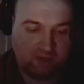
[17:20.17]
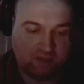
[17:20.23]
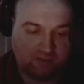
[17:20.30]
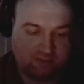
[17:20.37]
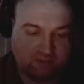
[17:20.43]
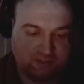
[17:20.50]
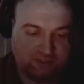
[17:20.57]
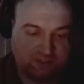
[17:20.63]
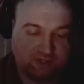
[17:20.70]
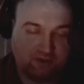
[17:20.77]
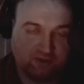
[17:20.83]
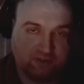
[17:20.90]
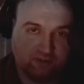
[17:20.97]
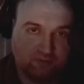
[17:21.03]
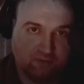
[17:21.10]
this year
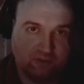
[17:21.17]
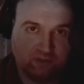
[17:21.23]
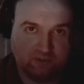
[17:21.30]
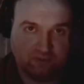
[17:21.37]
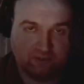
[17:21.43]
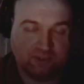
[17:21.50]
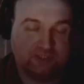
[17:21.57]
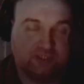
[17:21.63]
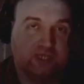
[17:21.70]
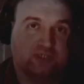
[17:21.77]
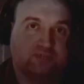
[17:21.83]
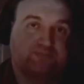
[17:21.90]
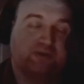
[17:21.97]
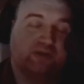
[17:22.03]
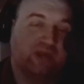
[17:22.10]
in 2026.
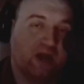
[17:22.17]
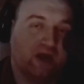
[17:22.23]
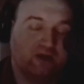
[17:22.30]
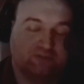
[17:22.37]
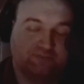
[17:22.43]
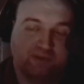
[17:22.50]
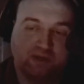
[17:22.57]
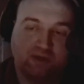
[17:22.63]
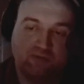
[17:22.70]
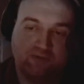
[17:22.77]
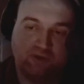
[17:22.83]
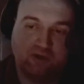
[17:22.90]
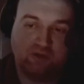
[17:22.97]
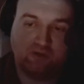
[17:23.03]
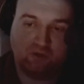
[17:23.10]
But now it's being
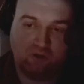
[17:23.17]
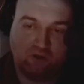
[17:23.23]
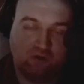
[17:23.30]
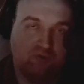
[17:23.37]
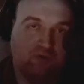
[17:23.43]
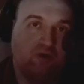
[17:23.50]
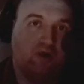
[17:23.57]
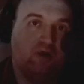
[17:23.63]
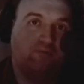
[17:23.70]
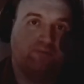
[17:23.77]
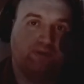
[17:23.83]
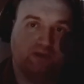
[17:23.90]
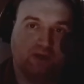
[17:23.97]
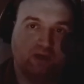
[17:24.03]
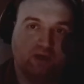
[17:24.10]
recalled
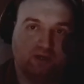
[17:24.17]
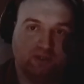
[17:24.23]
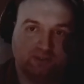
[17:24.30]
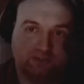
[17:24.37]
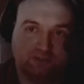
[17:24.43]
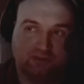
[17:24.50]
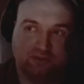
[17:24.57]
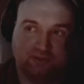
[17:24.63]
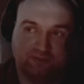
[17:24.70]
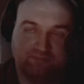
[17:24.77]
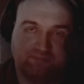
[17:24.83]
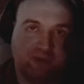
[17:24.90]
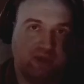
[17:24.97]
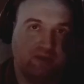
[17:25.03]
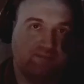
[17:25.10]
because there's a
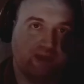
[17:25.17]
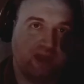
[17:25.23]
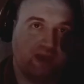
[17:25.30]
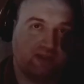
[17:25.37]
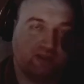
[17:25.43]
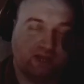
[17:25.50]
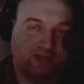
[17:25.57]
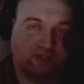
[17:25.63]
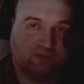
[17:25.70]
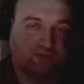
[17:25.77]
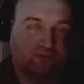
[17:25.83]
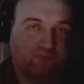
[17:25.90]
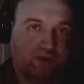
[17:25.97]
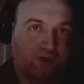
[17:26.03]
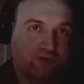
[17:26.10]
big backlash
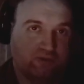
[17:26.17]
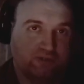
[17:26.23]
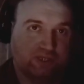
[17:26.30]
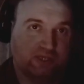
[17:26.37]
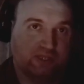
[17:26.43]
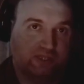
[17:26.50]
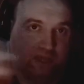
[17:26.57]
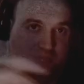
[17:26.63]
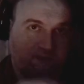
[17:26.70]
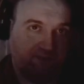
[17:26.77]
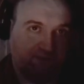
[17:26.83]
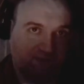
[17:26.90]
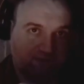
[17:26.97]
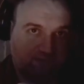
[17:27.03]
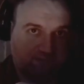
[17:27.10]
on Windows
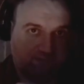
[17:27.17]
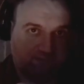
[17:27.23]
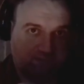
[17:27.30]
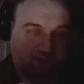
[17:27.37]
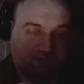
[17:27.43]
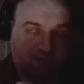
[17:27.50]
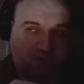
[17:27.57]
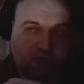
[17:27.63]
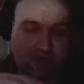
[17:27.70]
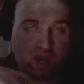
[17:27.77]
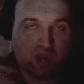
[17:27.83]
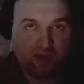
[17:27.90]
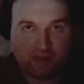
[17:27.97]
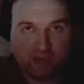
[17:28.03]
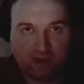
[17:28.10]
11.
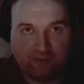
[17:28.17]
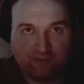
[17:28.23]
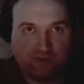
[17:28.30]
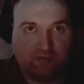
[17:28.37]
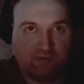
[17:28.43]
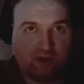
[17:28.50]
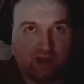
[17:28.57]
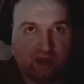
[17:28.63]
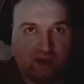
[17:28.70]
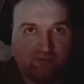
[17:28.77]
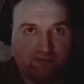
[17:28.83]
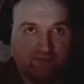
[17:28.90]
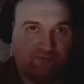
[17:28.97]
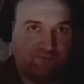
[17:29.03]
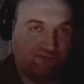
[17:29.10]
And now they don't have
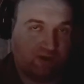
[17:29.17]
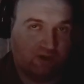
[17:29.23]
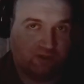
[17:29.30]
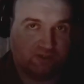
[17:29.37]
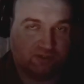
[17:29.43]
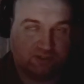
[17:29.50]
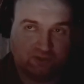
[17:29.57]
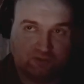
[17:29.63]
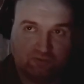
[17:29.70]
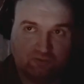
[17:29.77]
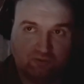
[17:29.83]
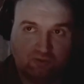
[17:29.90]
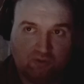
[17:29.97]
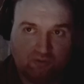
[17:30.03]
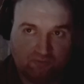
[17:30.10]
the funds to
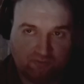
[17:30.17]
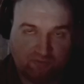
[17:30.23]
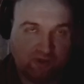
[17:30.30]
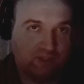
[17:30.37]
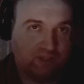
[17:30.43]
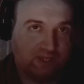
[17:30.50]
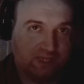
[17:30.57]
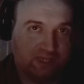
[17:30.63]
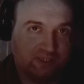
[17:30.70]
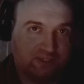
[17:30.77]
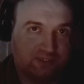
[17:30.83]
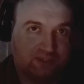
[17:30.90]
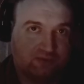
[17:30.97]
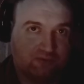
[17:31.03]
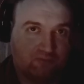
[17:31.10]

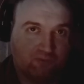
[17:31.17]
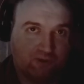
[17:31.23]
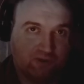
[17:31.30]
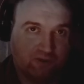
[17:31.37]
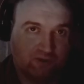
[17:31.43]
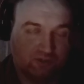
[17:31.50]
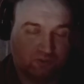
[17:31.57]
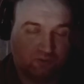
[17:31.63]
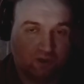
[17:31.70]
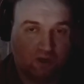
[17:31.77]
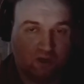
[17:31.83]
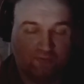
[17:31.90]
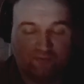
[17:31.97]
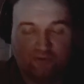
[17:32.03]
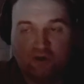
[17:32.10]
release Windows
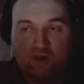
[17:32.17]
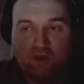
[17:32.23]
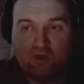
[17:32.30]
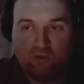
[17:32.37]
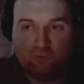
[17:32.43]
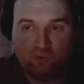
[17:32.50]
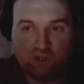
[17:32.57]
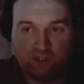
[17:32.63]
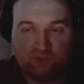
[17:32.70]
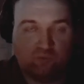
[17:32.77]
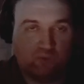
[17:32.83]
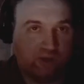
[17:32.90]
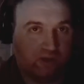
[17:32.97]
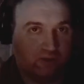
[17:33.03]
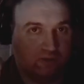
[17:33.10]
12, which
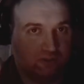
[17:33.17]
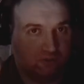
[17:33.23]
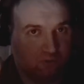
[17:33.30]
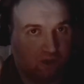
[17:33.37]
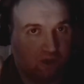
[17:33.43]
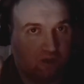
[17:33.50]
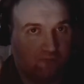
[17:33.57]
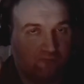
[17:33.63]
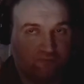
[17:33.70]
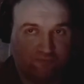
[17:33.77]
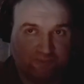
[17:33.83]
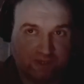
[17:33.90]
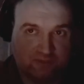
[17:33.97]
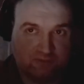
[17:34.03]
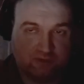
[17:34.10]
Windows 12 will
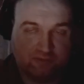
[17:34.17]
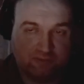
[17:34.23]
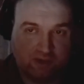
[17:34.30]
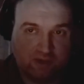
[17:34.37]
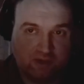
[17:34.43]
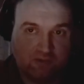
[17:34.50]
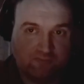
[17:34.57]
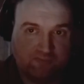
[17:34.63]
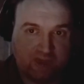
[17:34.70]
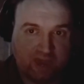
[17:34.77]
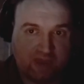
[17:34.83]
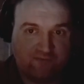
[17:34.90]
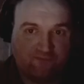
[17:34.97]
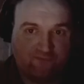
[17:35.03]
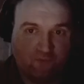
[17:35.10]
basically make you pay
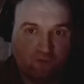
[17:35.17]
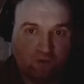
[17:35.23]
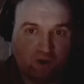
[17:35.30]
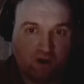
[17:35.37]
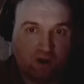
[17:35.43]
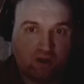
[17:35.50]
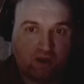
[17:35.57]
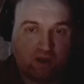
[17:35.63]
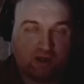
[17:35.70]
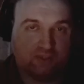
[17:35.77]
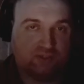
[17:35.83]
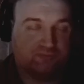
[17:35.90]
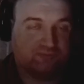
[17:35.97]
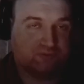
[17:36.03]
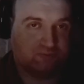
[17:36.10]
for a
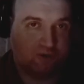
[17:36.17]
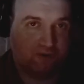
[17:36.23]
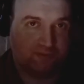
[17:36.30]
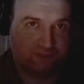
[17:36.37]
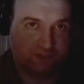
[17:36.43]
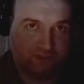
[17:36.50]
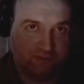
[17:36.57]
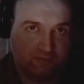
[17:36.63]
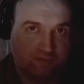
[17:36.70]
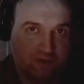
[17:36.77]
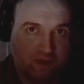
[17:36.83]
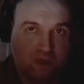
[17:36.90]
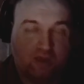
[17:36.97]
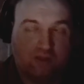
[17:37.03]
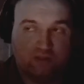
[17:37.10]
subscription
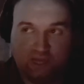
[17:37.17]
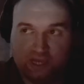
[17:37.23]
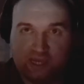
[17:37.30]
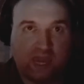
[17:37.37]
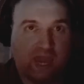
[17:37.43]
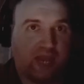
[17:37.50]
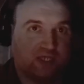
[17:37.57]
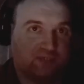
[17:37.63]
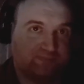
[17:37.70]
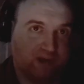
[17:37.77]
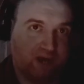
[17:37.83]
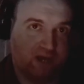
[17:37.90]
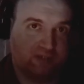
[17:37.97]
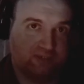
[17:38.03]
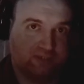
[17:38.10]
like
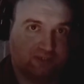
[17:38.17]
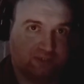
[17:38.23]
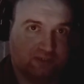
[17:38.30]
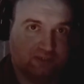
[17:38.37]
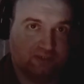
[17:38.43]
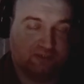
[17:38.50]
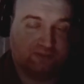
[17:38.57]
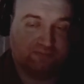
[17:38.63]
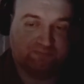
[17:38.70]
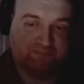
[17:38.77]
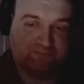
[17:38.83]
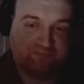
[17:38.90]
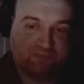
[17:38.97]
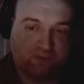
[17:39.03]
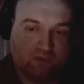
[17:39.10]
Xbox,
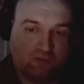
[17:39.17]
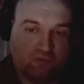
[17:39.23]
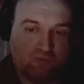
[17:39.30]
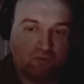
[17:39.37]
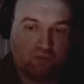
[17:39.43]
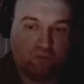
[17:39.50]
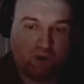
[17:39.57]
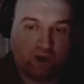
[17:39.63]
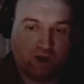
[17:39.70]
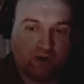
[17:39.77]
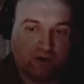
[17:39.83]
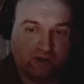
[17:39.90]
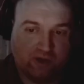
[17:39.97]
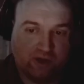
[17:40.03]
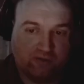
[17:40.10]
where
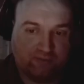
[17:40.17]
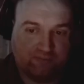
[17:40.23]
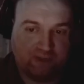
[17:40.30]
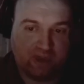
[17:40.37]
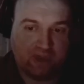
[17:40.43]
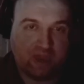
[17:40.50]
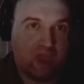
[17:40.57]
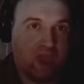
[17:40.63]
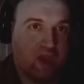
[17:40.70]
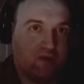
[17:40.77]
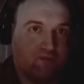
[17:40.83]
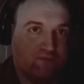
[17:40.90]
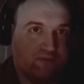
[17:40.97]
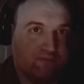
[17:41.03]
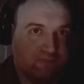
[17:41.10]
you have to pay
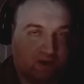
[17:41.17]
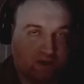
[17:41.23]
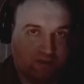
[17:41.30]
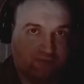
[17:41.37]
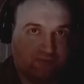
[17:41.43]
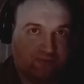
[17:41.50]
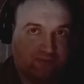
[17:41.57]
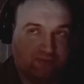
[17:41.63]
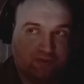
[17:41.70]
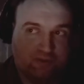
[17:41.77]
every month